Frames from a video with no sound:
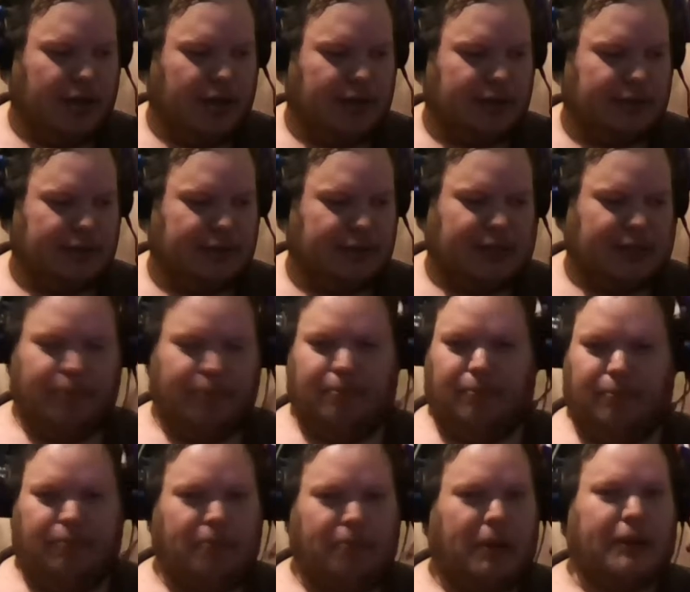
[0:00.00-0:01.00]
something
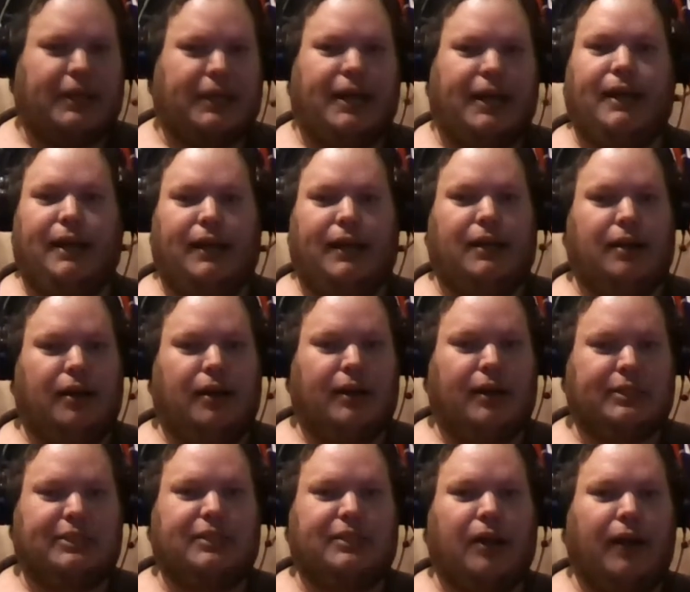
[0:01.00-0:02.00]
about that
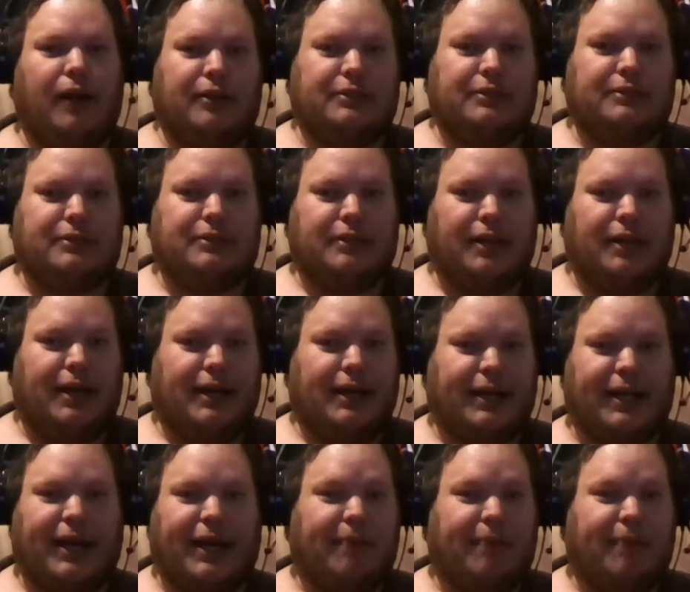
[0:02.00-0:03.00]
assault on a
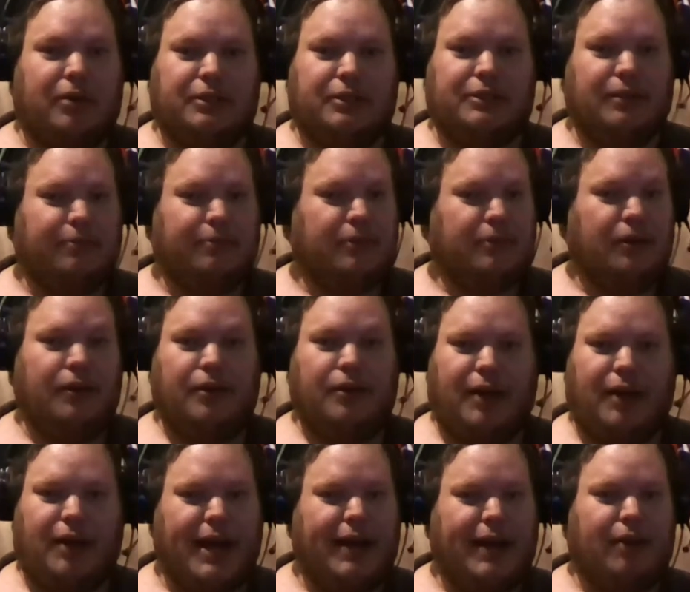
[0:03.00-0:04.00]
cop or something.
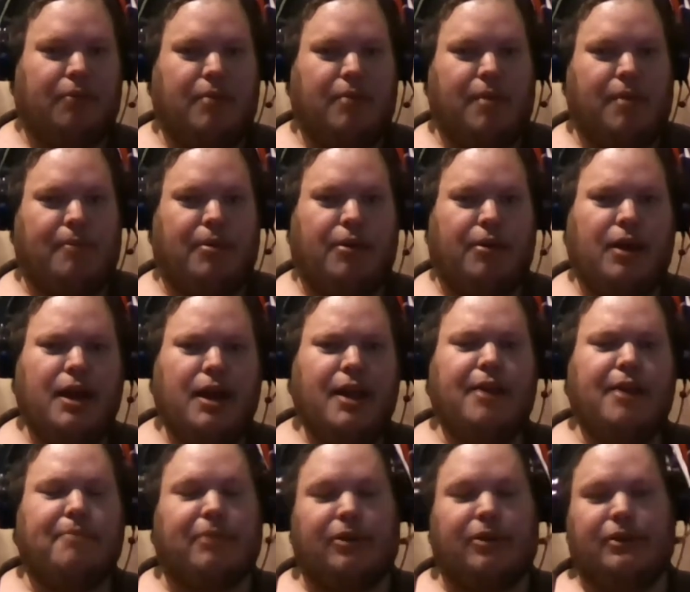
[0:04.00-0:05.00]
I don't remember.
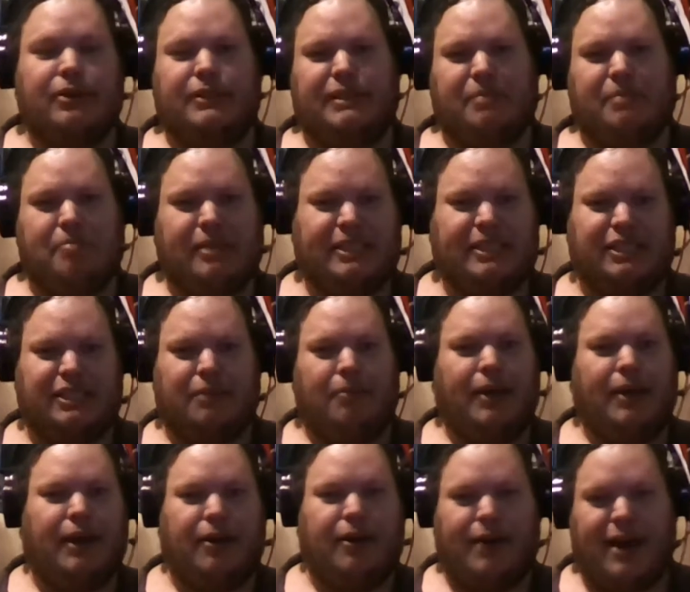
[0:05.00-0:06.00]
But it was a
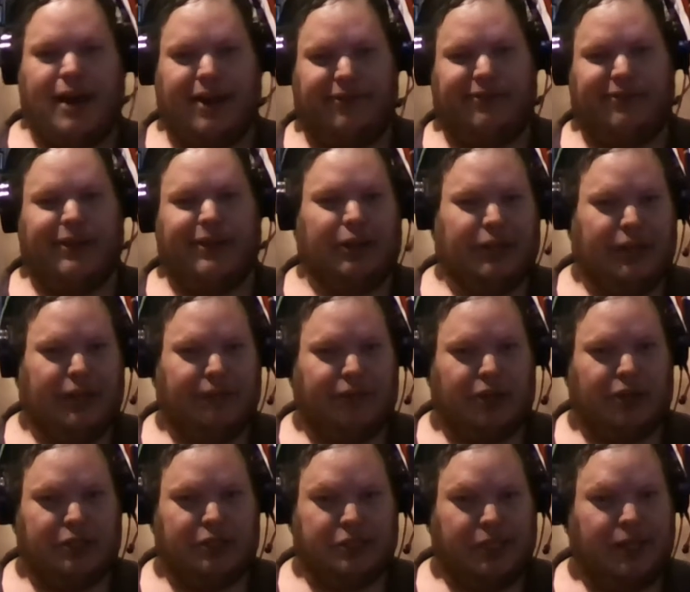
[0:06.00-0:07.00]
misdemeanor, not felony
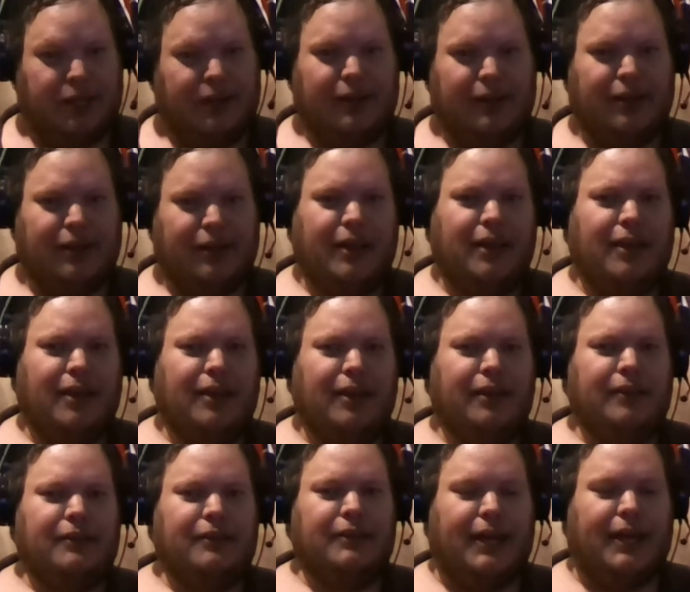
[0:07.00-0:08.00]
version.
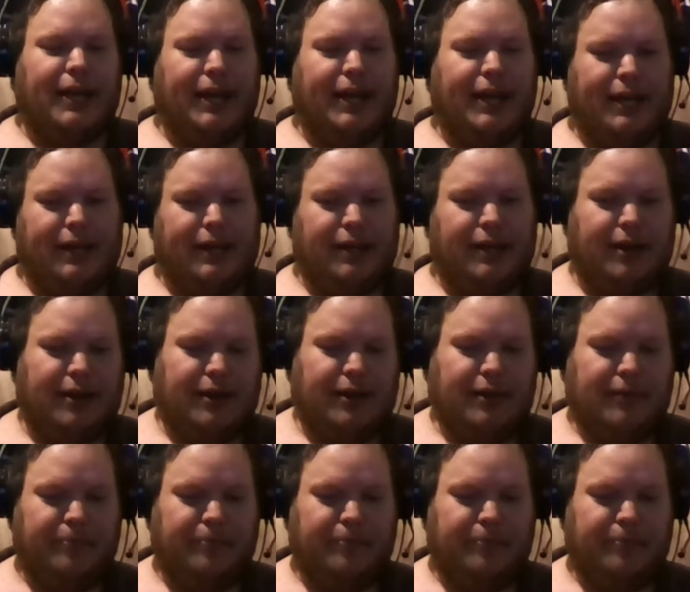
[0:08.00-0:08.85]
And I